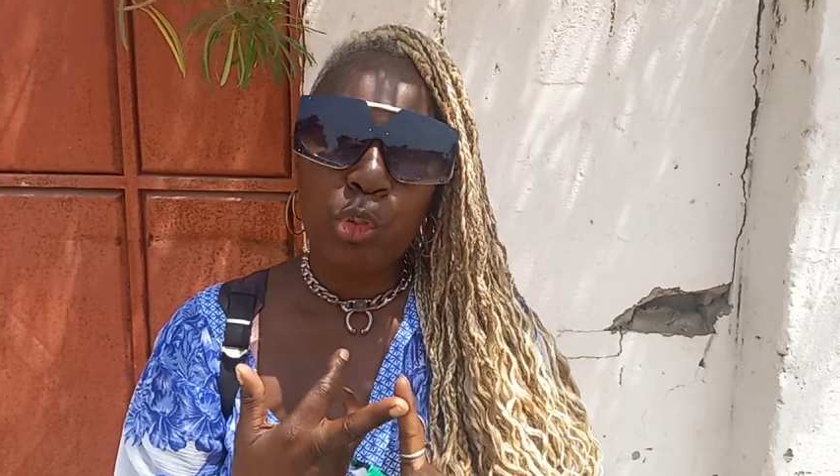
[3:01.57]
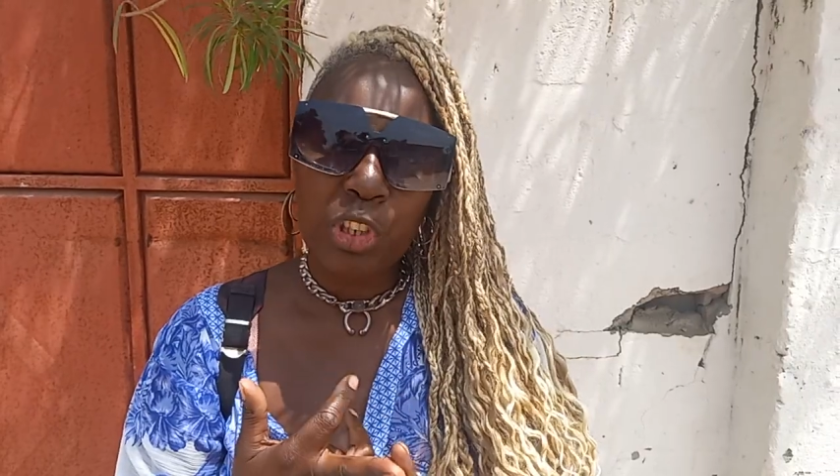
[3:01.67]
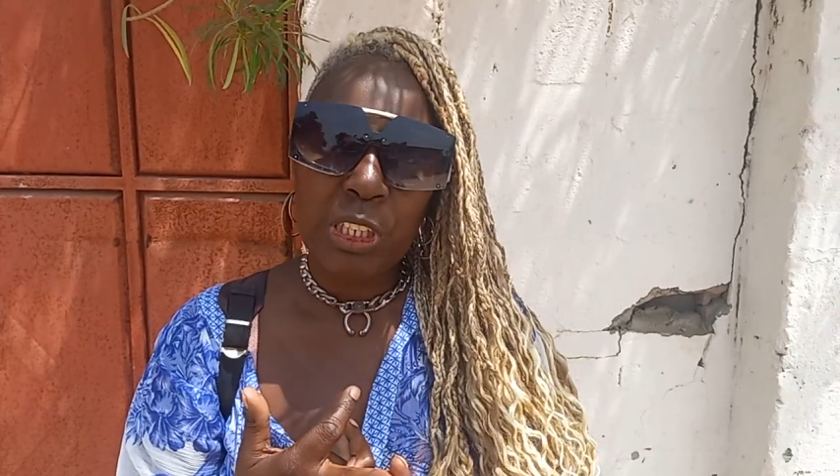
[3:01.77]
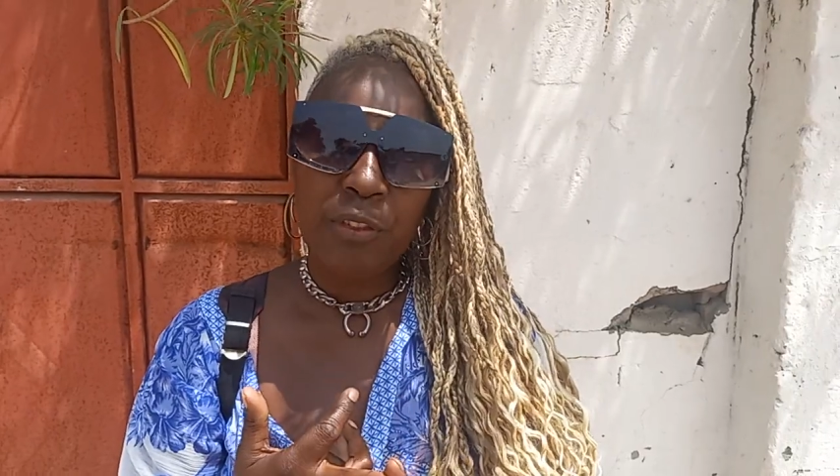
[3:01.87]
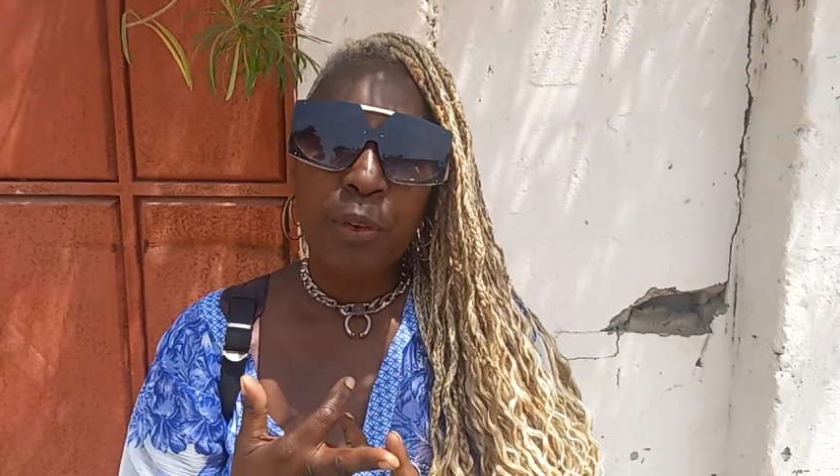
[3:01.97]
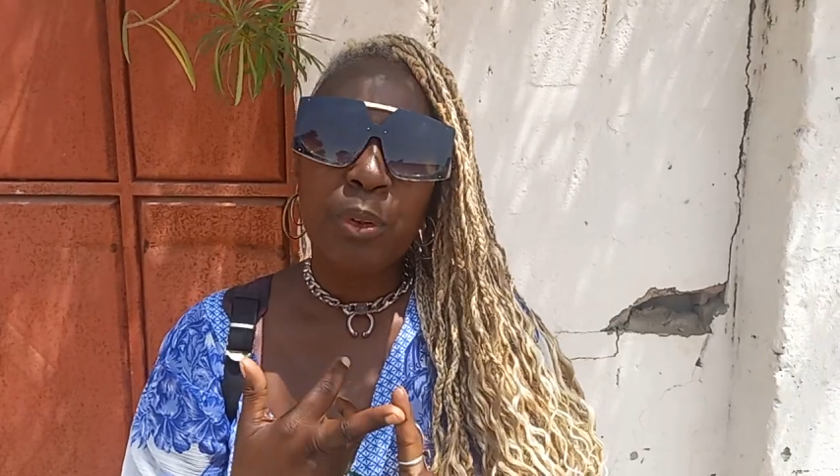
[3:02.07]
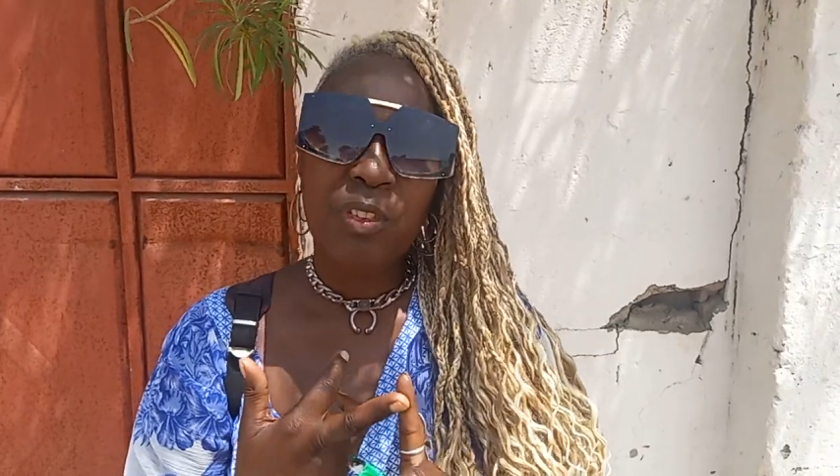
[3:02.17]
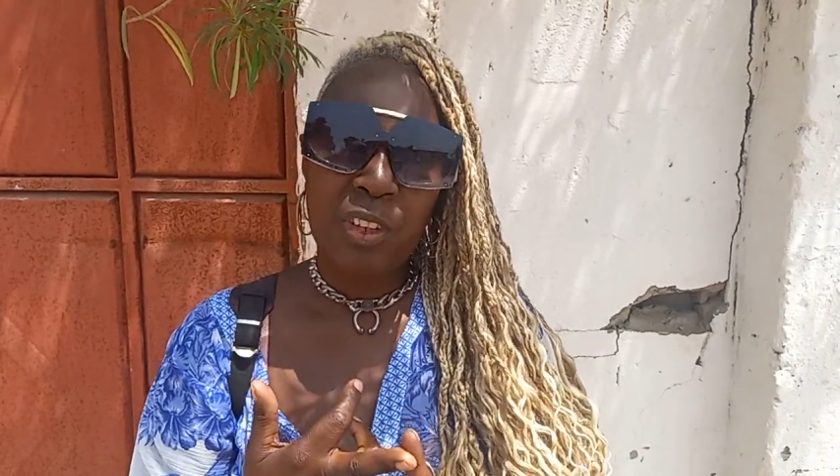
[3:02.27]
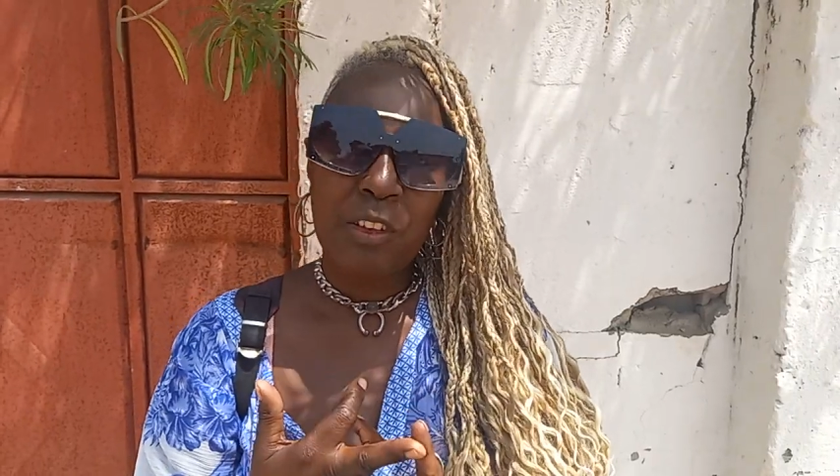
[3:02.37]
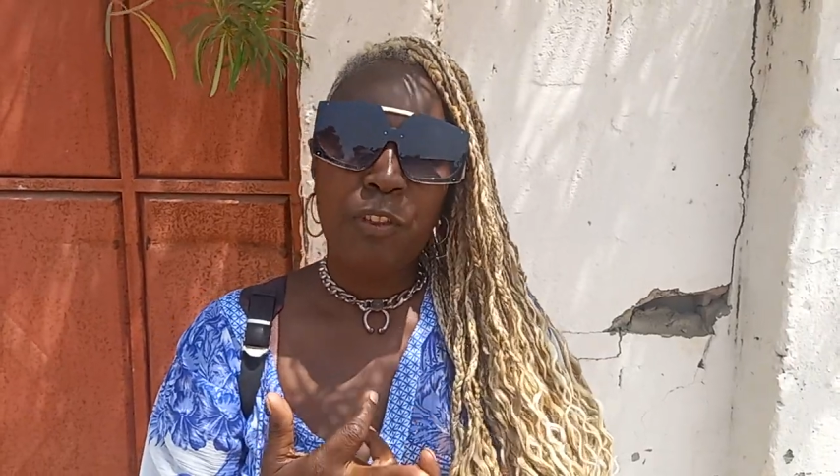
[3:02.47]
chief or
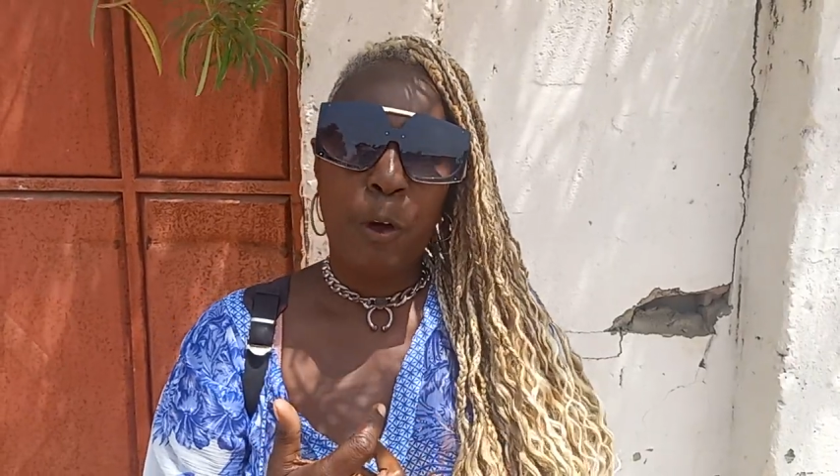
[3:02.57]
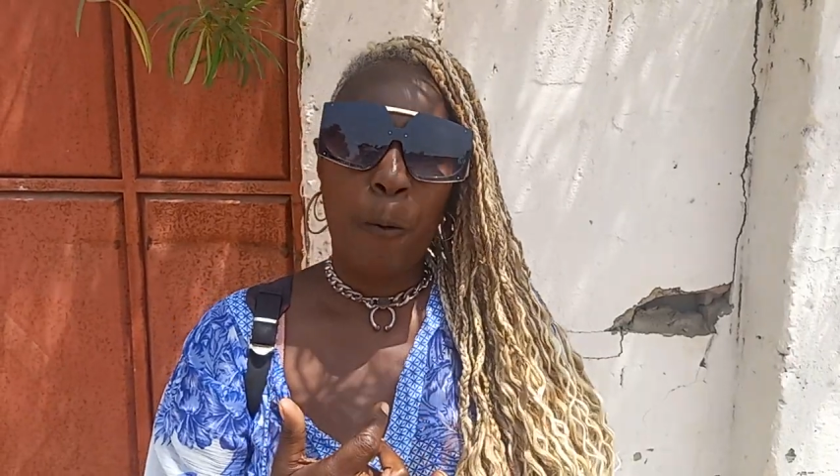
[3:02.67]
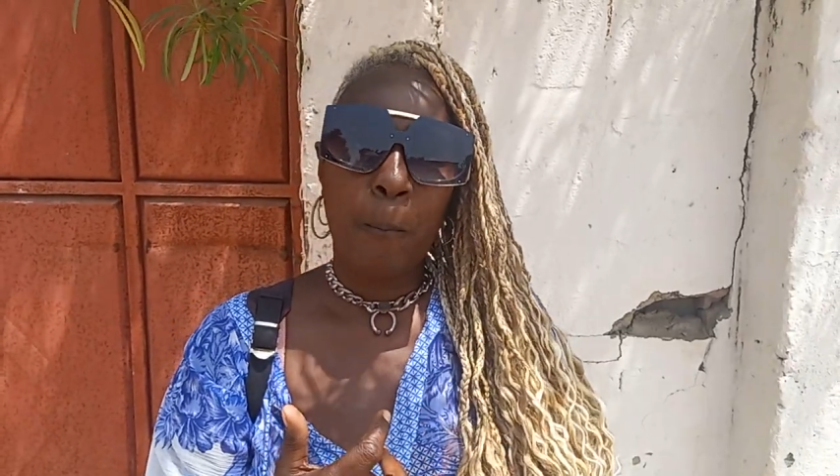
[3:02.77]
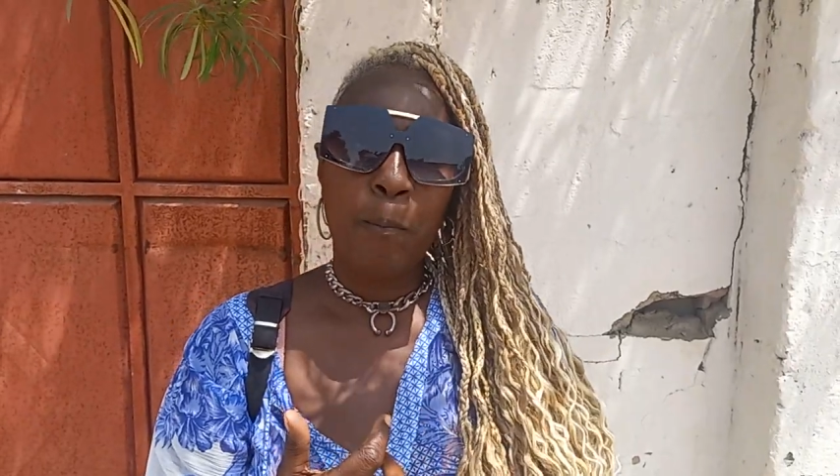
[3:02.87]
CFO,